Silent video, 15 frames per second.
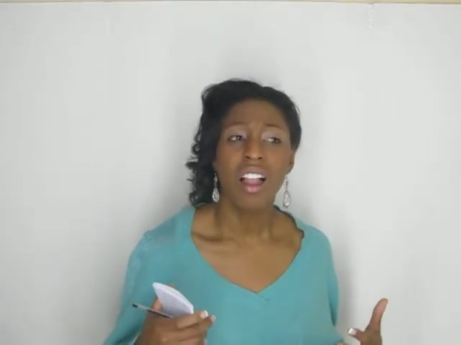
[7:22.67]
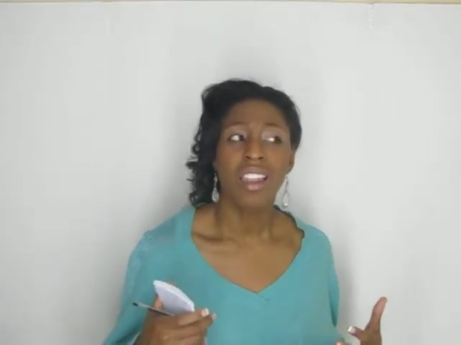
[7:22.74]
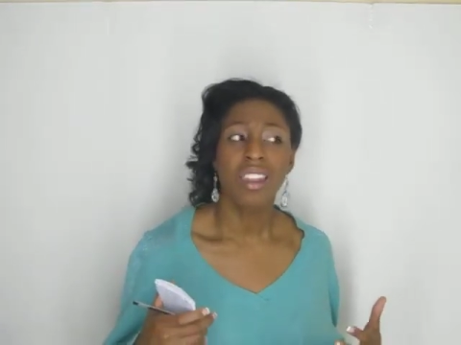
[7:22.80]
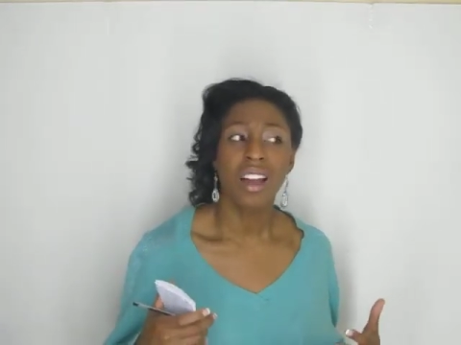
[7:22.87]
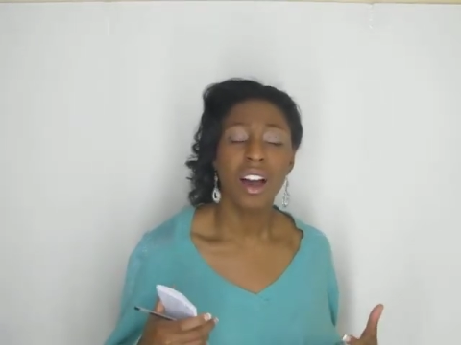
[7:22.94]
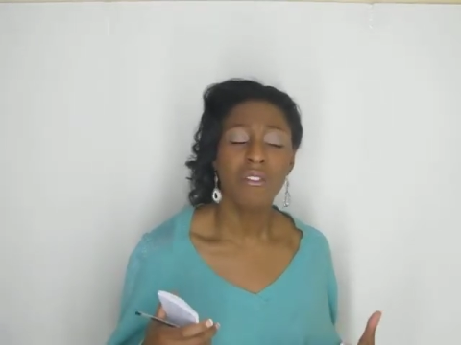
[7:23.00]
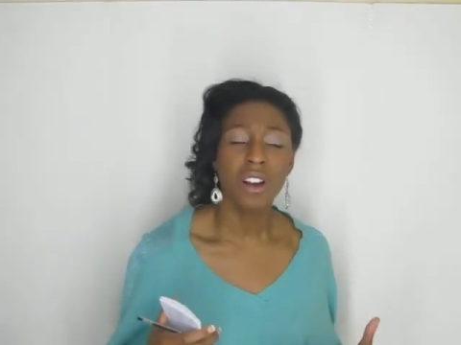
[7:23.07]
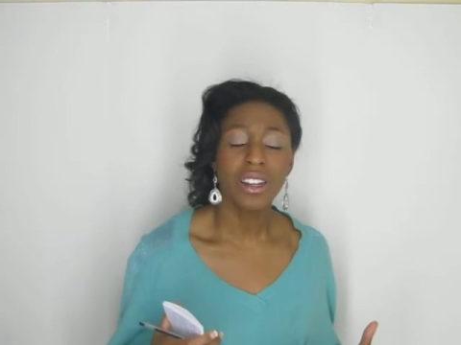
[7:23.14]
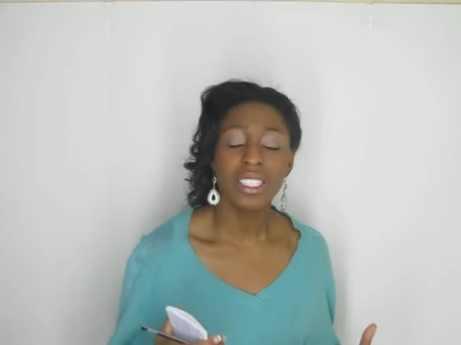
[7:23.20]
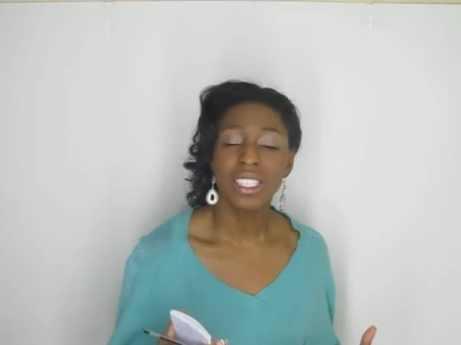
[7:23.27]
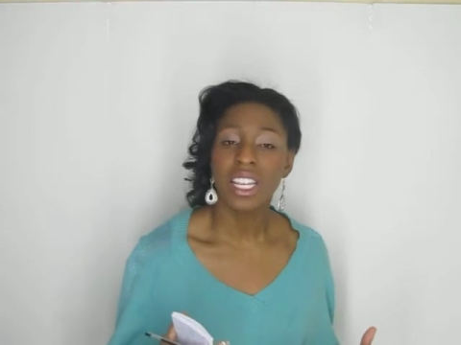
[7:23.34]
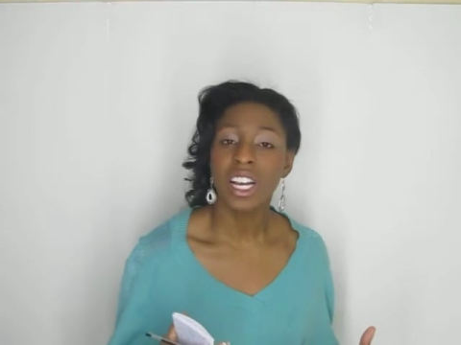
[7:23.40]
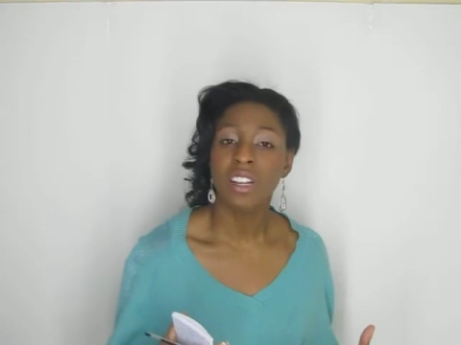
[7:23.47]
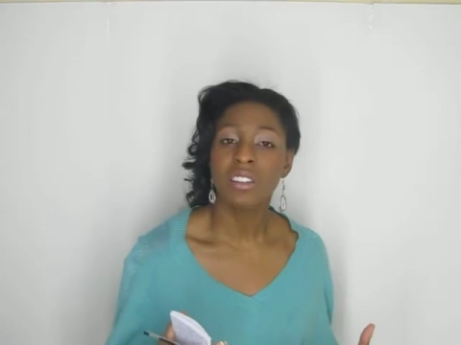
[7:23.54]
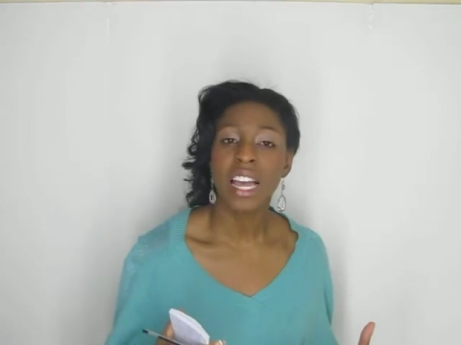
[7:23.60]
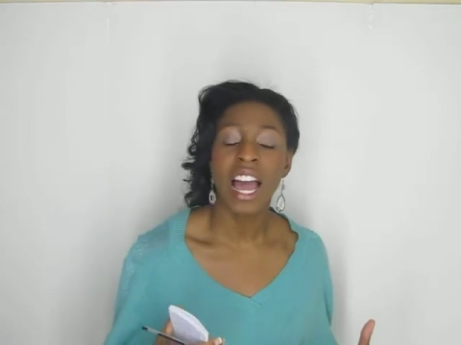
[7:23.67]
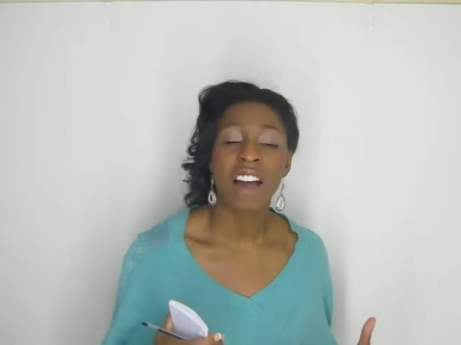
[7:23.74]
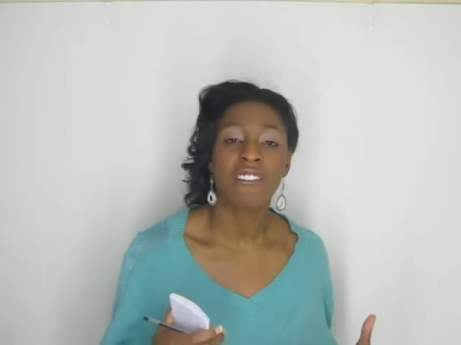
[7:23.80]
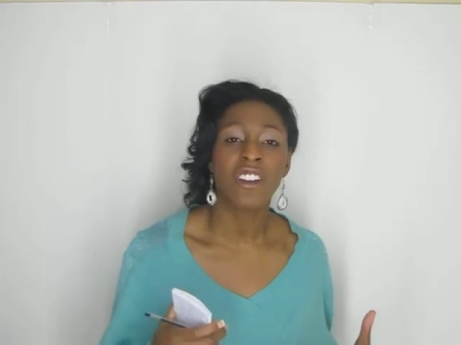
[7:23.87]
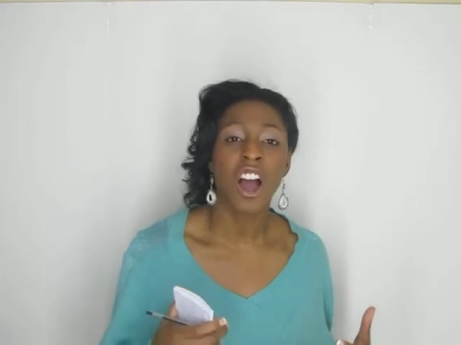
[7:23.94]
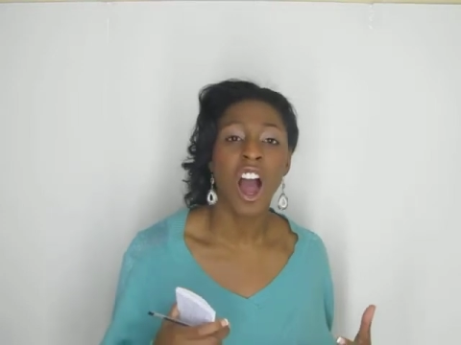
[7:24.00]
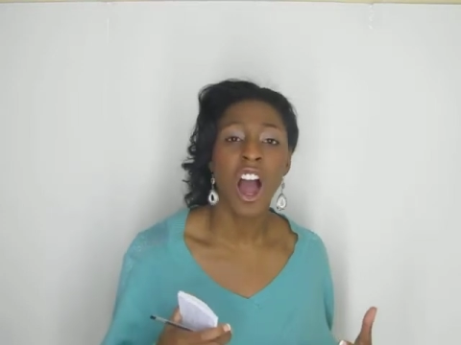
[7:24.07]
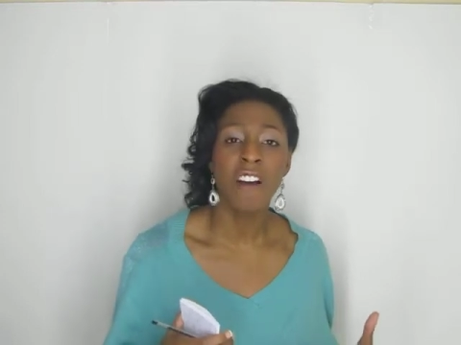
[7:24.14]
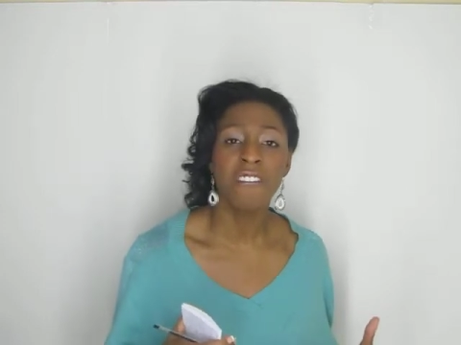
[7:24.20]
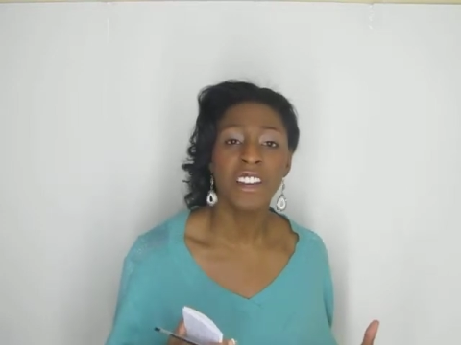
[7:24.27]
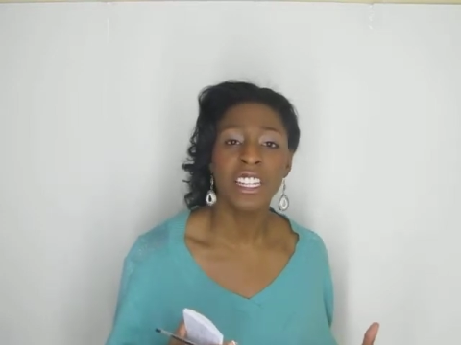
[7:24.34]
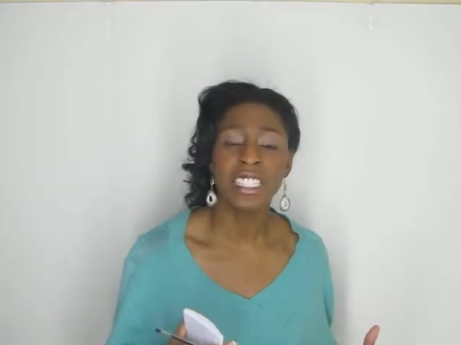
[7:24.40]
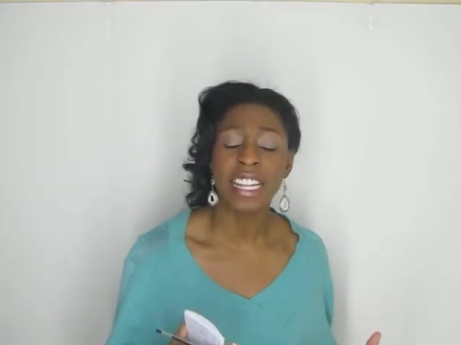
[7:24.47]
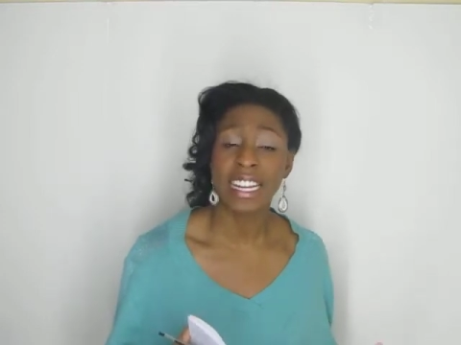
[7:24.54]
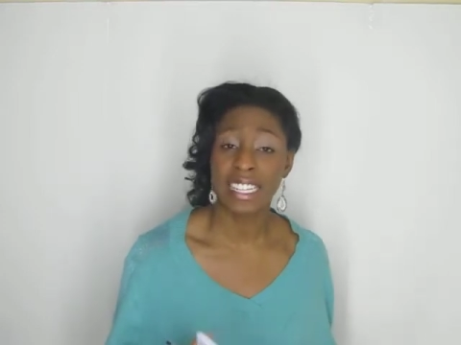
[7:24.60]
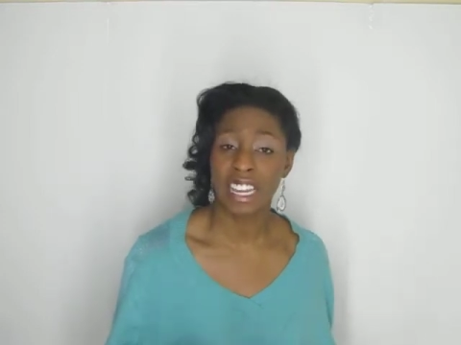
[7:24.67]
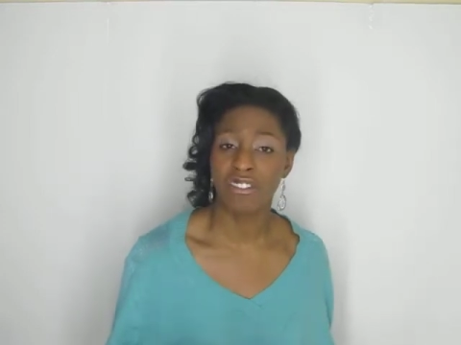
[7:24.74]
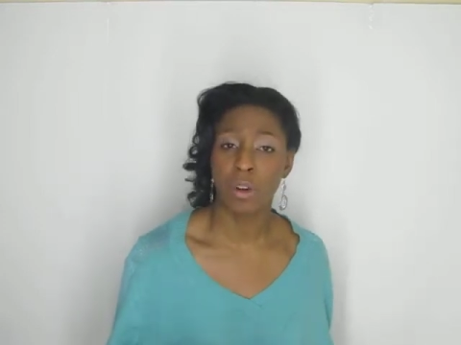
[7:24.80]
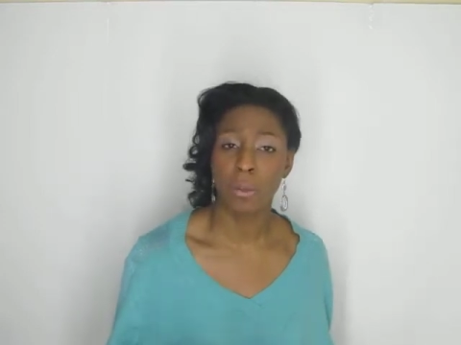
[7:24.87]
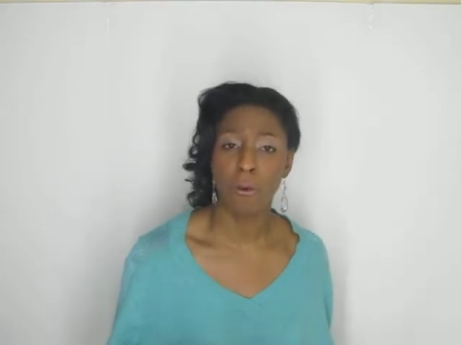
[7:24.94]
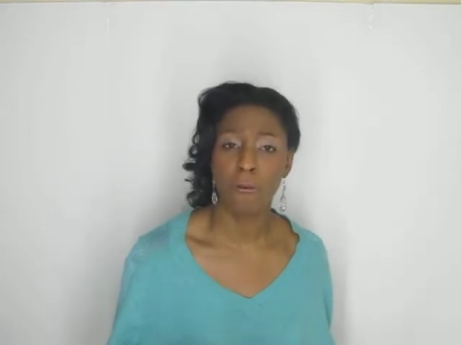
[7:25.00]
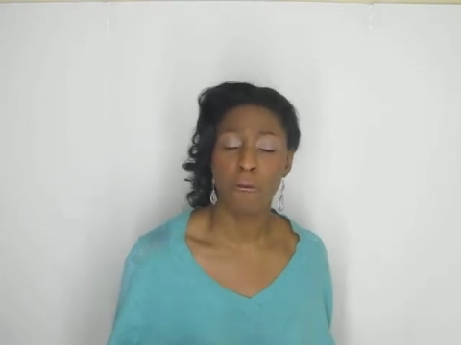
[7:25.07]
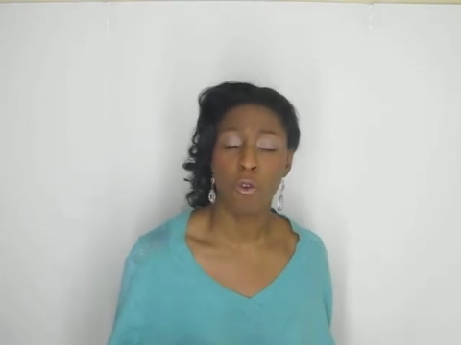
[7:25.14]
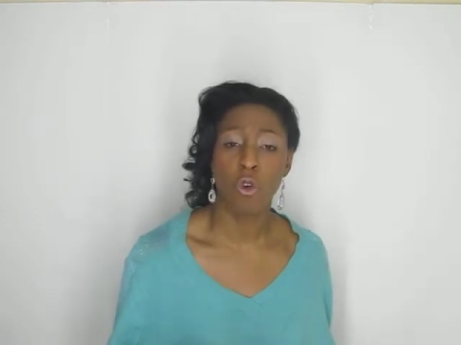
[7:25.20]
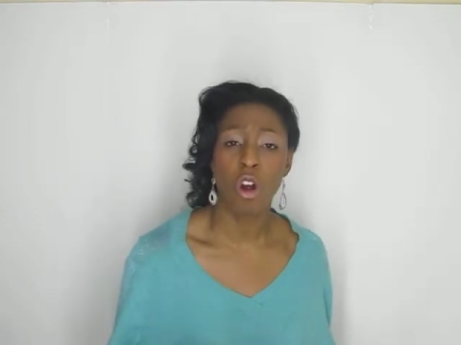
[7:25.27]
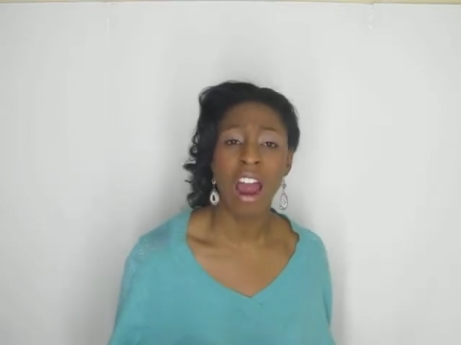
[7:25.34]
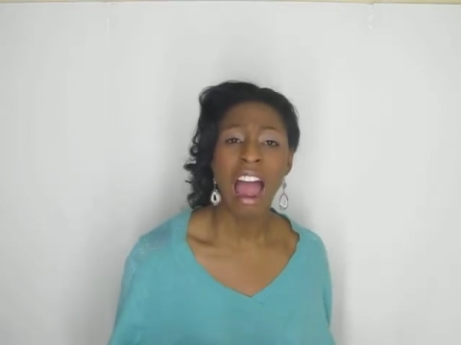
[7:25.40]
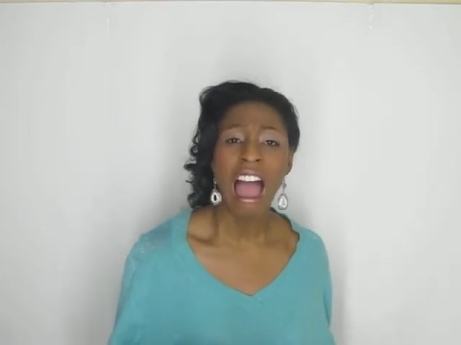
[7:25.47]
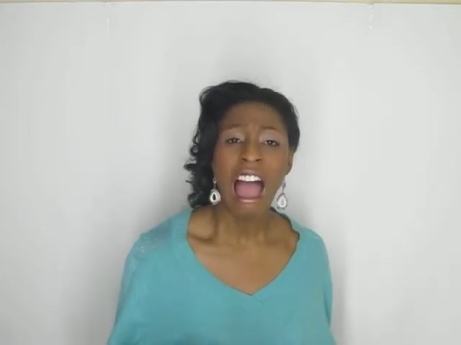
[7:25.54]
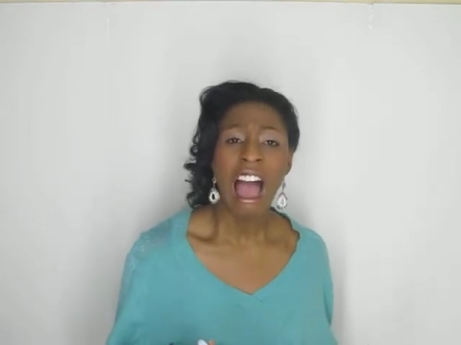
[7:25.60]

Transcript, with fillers: love ourselves, have confidence like never before,